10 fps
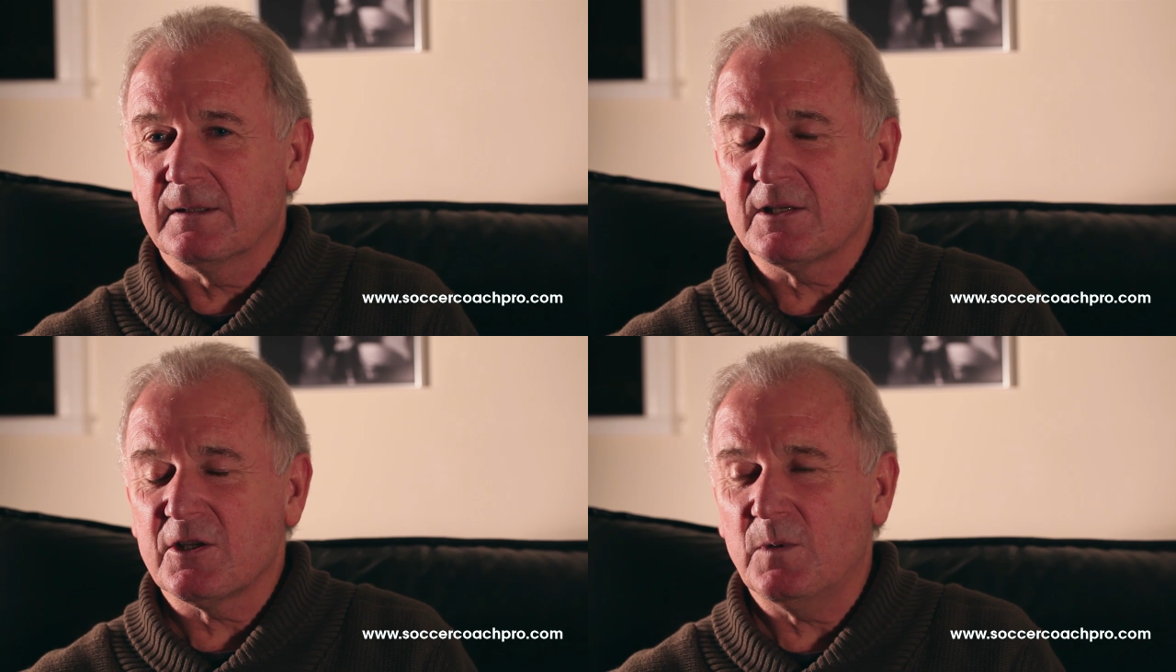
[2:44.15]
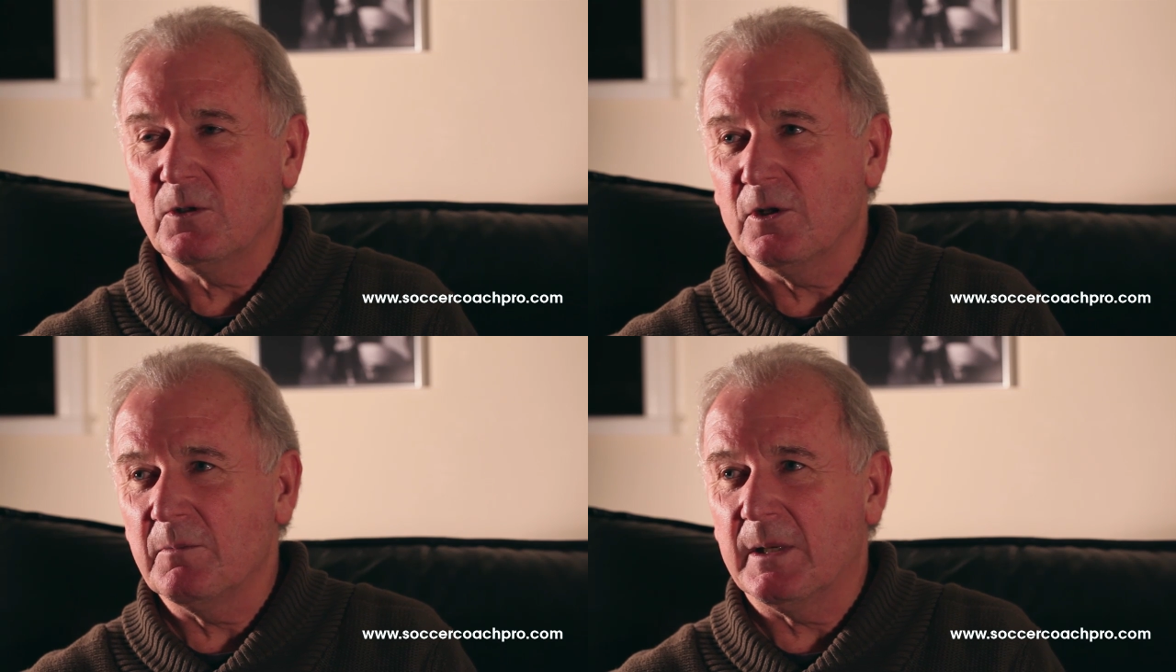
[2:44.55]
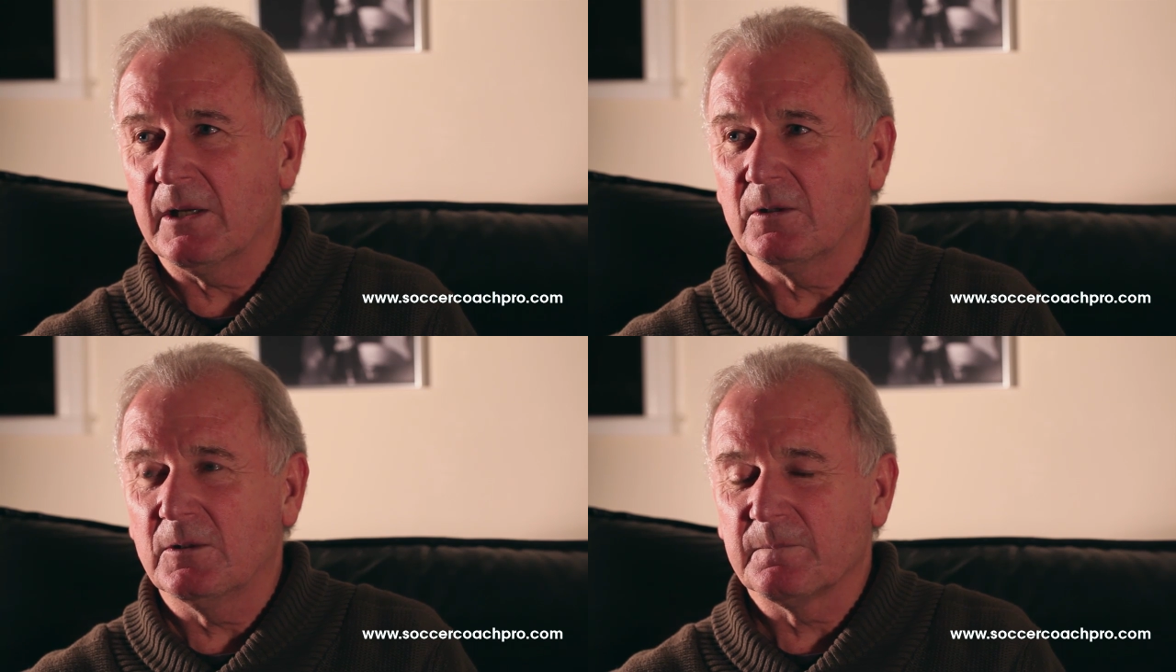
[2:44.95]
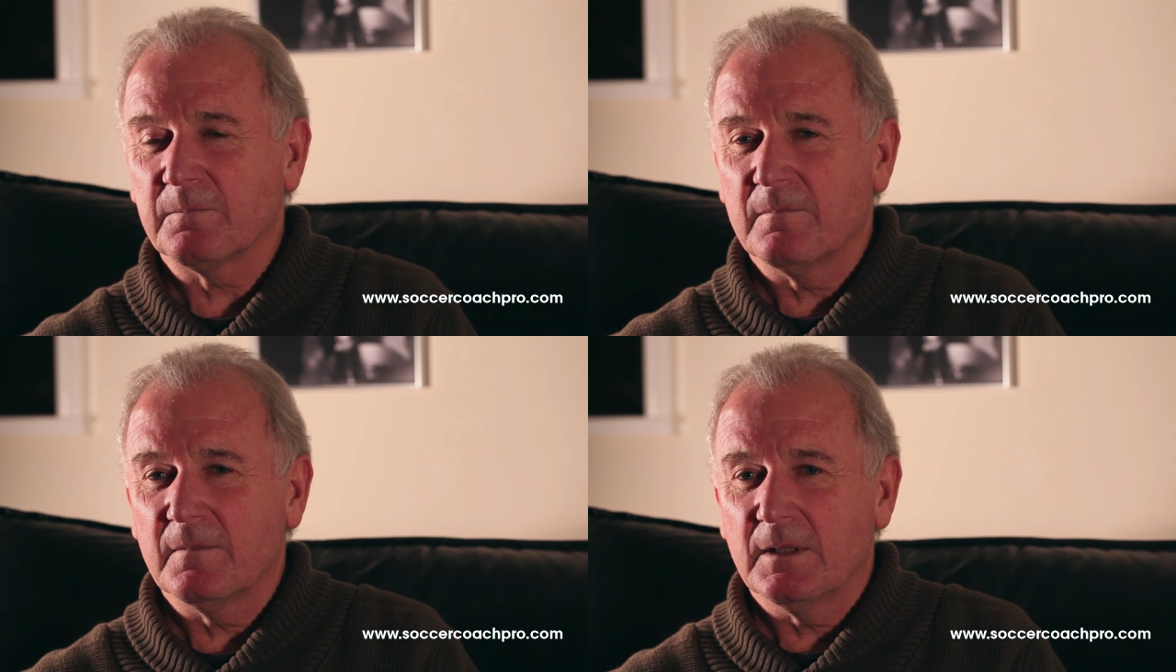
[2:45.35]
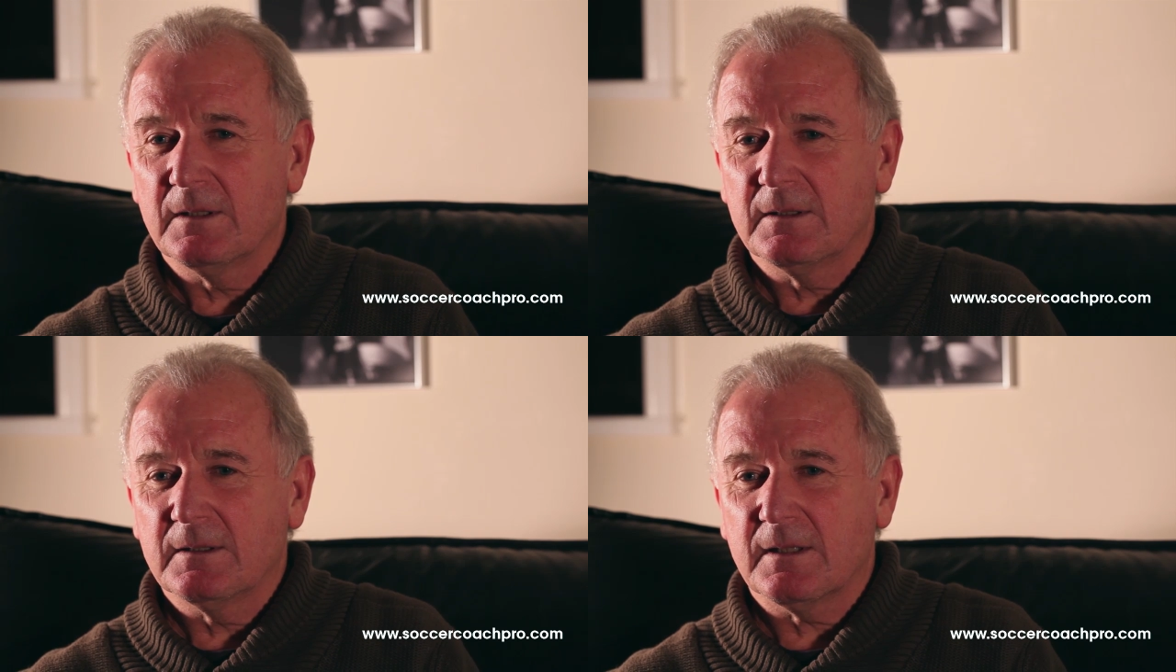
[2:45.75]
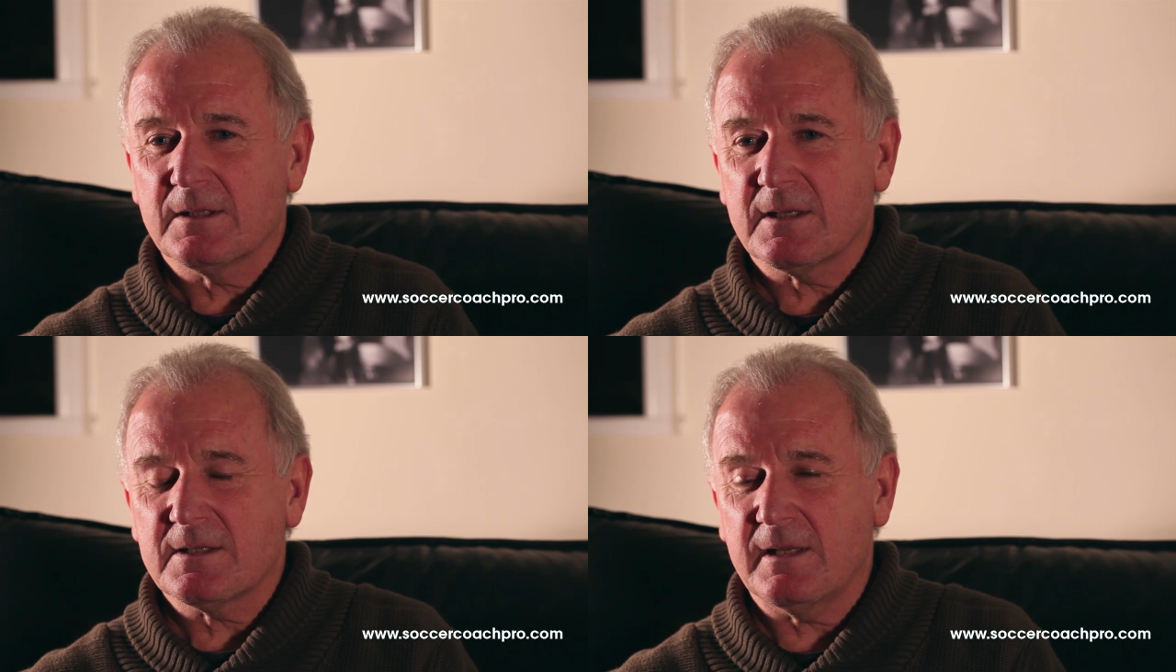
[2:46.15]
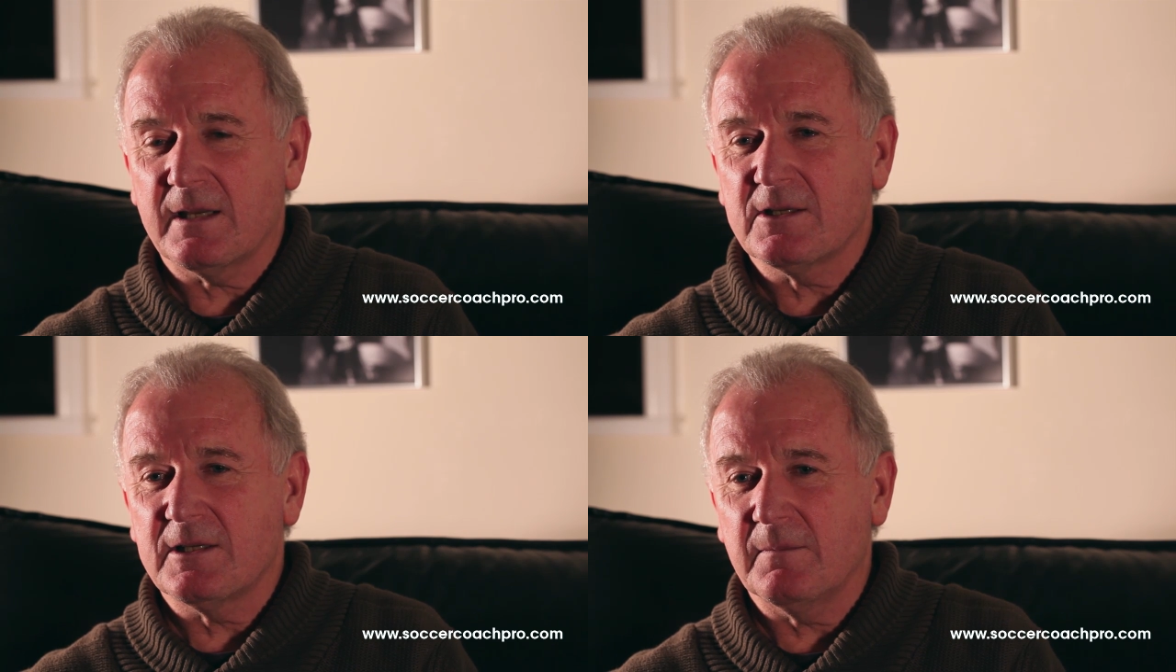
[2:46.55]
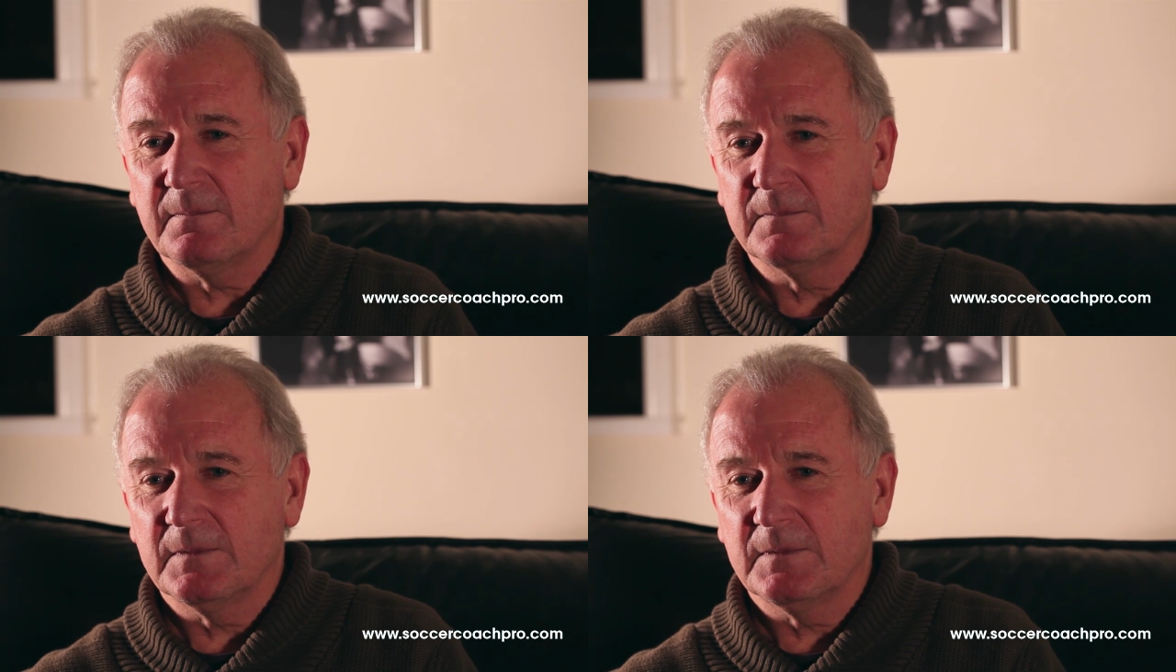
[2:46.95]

He says, "Well done, Michael." I says, "Thanks, Jim."